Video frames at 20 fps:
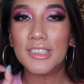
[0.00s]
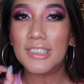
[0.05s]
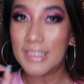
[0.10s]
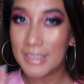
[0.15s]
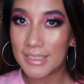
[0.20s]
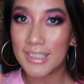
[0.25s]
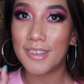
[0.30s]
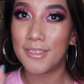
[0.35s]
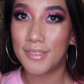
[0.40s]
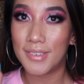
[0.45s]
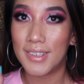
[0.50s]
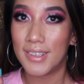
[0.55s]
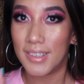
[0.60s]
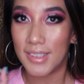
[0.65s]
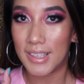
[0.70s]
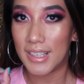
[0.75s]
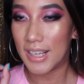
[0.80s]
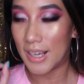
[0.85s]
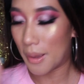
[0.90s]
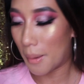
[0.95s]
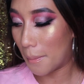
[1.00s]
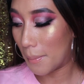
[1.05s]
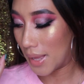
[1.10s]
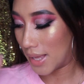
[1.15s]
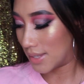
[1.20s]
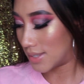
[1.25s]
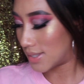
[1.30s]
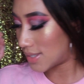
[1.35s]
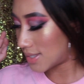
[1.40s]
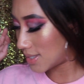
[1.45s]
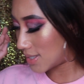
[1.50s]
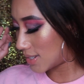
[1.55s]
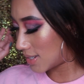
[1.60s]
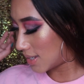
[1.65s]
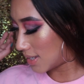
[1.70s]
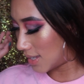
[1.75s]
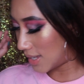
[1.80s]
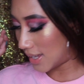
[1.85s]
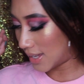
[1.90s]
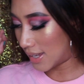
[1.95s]
Definitely a must.
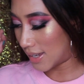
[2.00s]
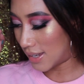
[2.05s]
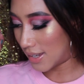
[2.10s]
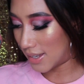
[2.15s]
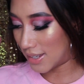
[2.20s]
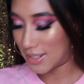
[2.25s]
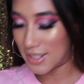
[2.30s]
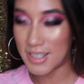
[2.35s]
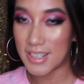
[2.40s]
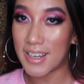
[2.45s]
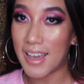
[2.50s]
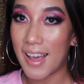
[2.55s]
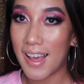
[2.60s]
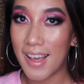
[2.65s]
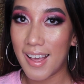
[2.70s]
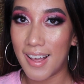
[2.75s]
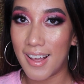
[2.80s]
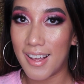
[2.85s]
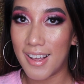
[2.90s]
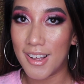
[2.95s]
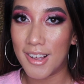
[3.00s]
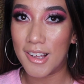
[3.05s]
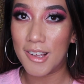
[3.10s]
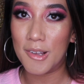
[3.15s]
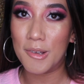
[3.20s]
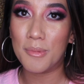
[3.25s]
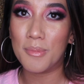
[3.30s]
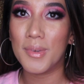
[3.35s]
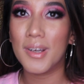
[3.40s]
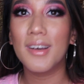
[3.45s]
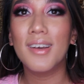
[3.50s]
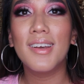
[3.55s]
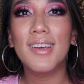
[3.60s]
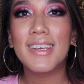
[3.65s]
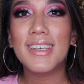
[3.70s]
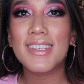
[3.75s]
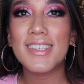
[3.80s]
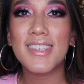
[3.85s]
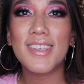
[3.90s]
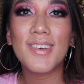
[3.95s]
And yeah,
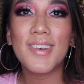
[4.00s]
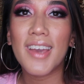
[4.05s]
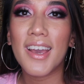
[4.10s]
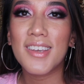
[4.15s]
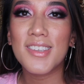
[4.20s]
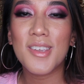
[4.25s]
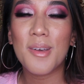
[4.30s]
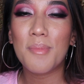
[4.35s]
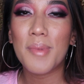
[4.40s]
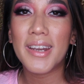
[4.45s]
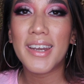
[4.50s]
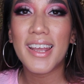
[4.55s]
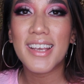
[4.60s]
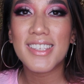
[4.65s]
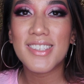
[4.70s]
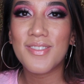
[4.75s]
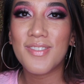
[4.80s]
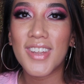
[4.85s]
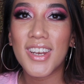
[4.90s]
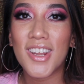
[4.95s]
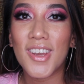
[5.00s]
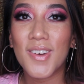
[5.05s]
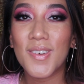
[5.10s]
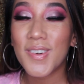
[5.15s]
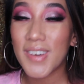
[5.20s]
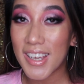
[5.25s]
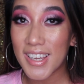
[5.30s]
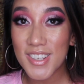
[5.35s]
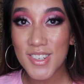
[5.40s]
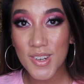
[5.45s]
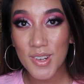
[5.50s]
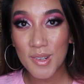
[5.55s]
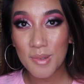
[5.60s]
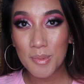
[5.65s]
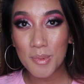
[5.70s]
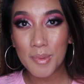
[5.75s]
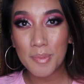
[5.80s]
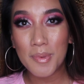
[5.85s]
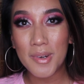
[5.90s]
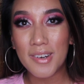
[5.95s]
see you guys on my next video. Enjoy the
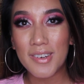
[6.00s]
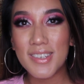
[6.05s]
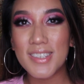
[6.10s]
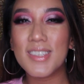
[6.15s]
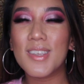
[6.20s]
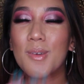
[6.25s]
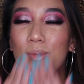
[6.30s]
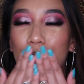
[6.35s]
bloopers.